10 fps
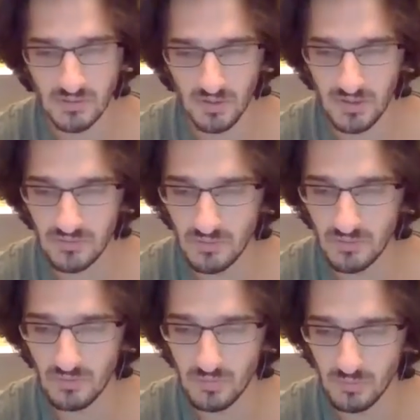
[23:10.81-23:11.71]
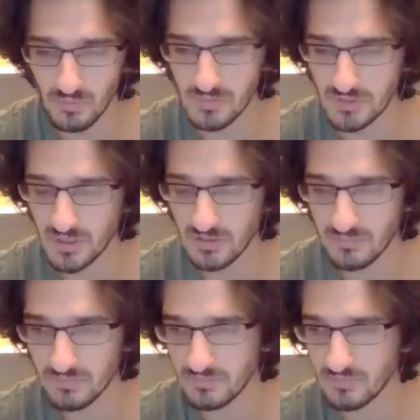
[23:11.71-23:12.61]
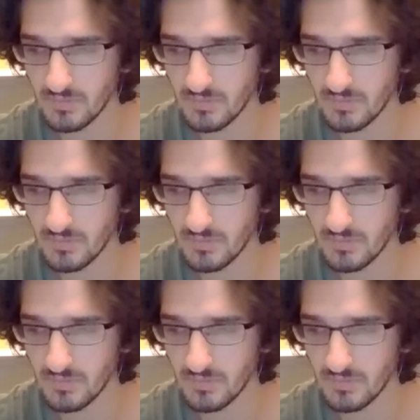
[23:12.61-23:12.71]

trying to improve yourself.